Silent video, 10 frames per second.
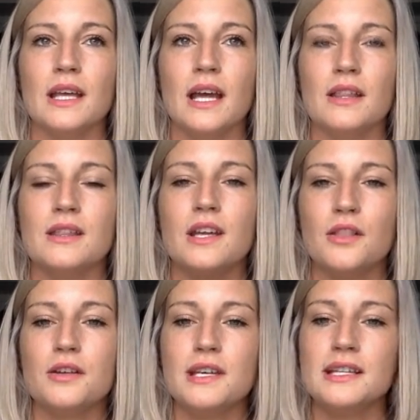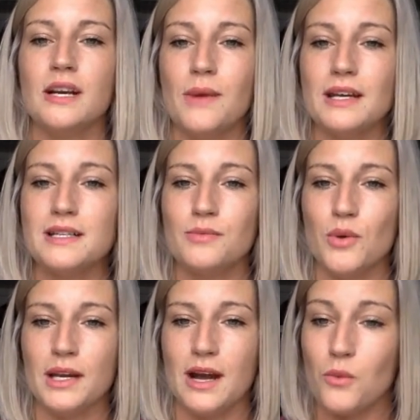The other thing that I wanted to
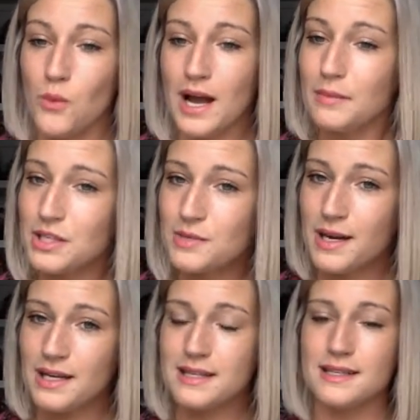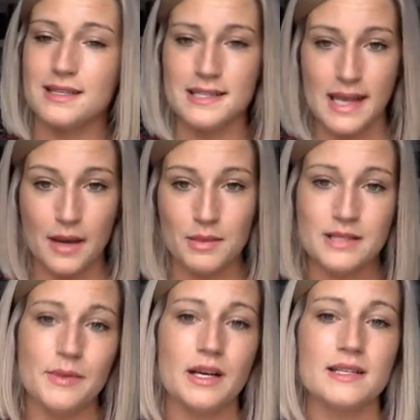point out why Beachbody isn't a scam is
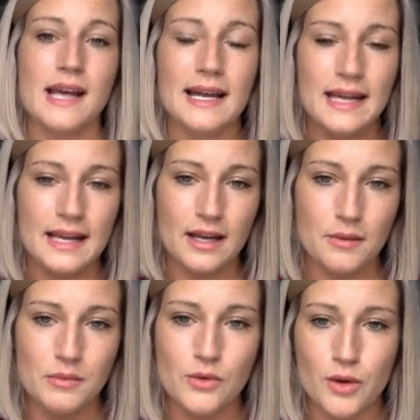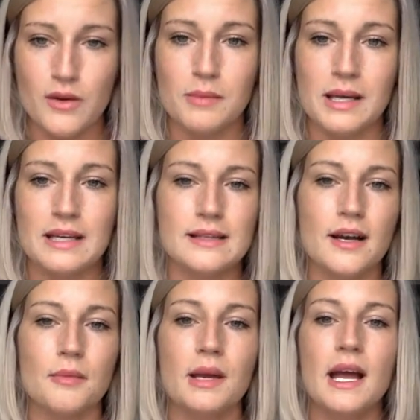because I am growing my
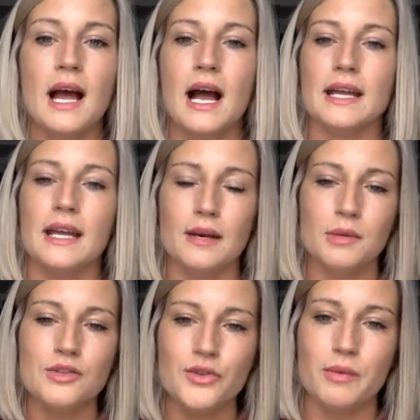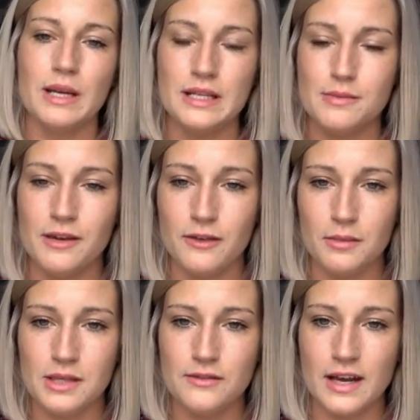income. I am contributing to my
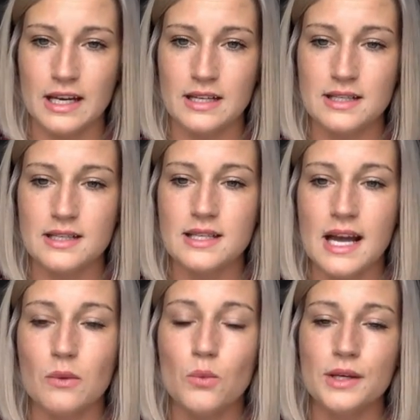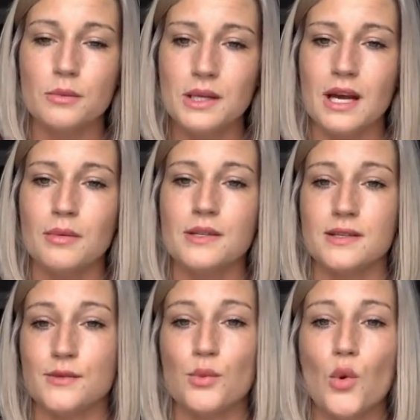family's finances. I will be able to
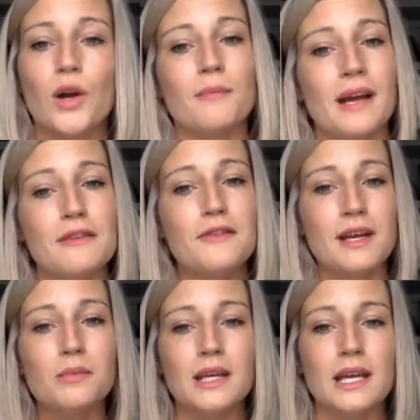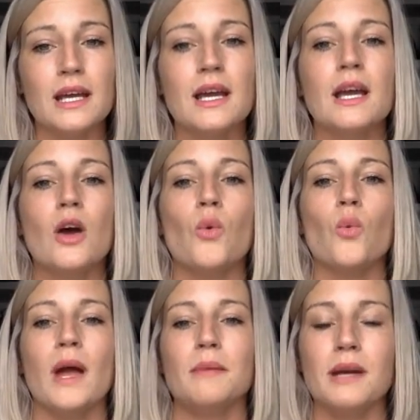support my family
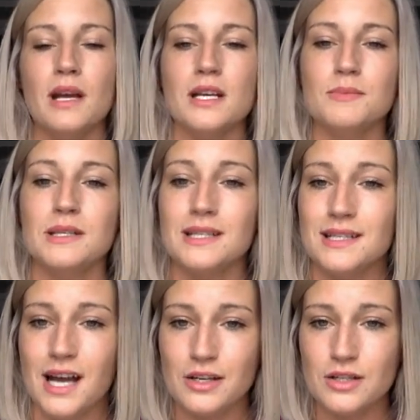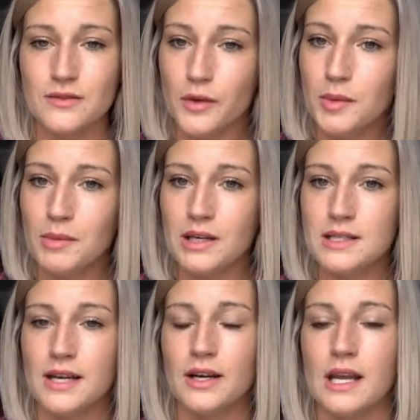when my husband detaches from the
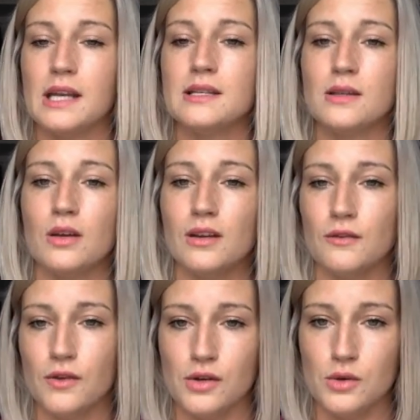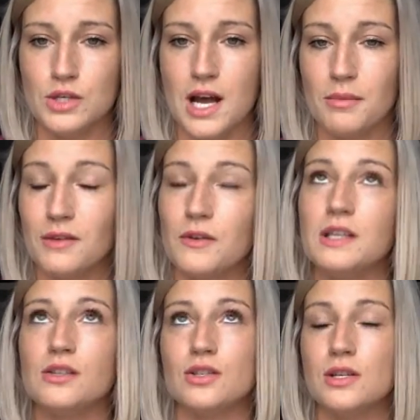military and is looking for a new job. If
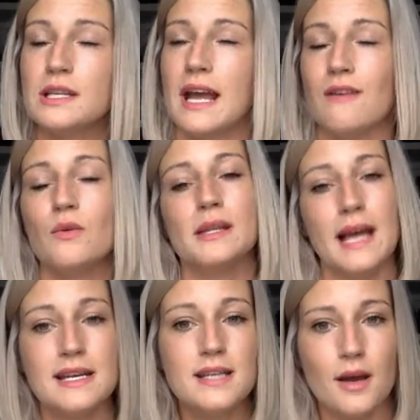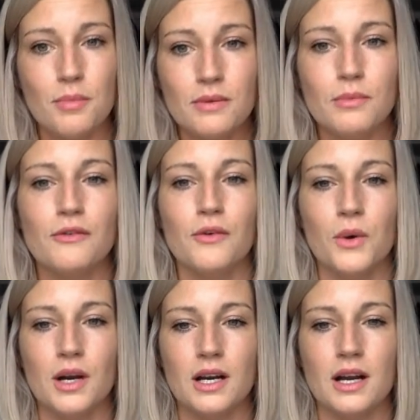he shouldn't have one lined up
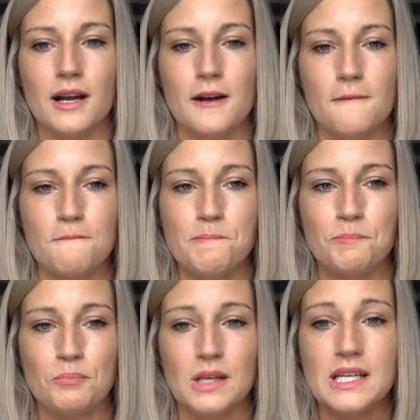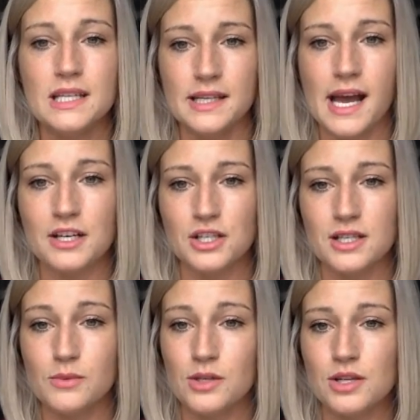before he
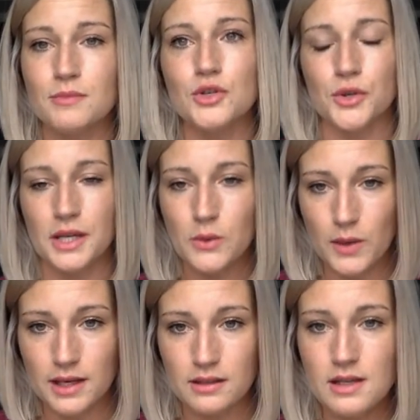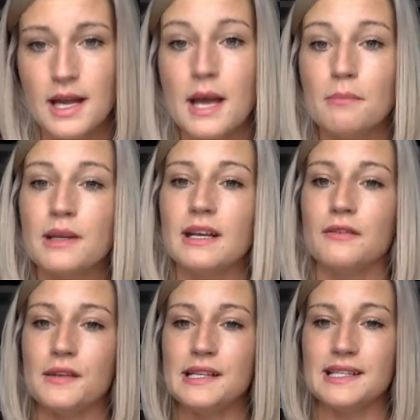detaches, which I'm sure he will, but if
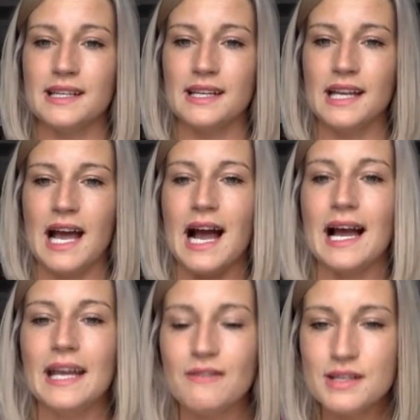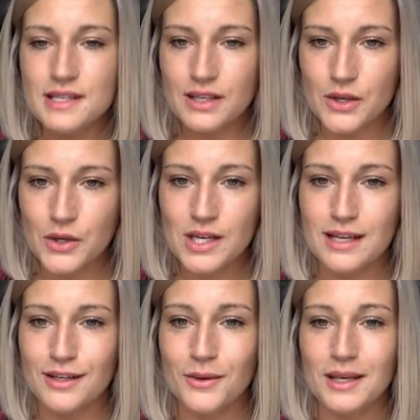he didn't, I have the security
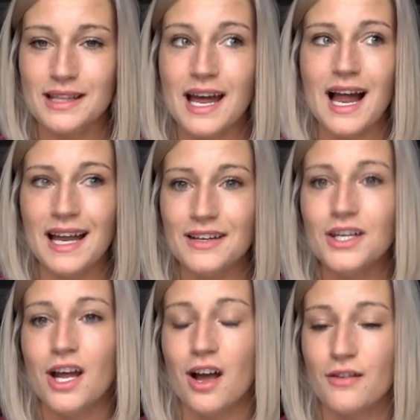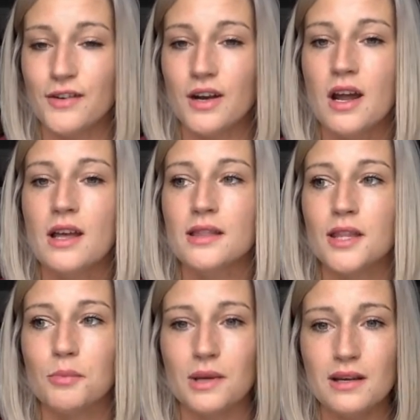in knowing that I could cover
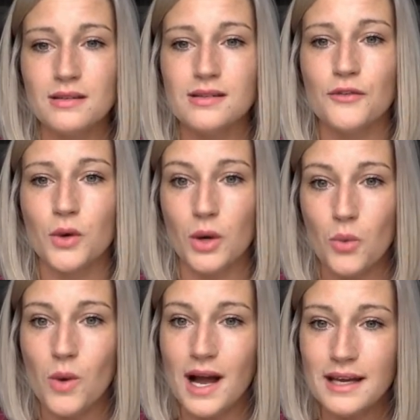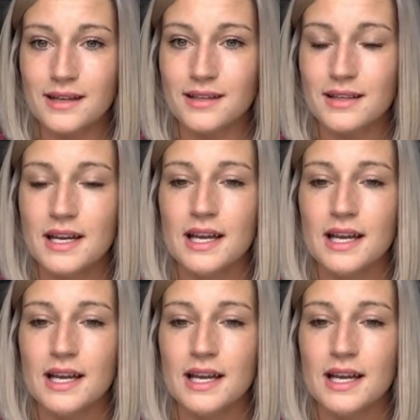the bills for a while.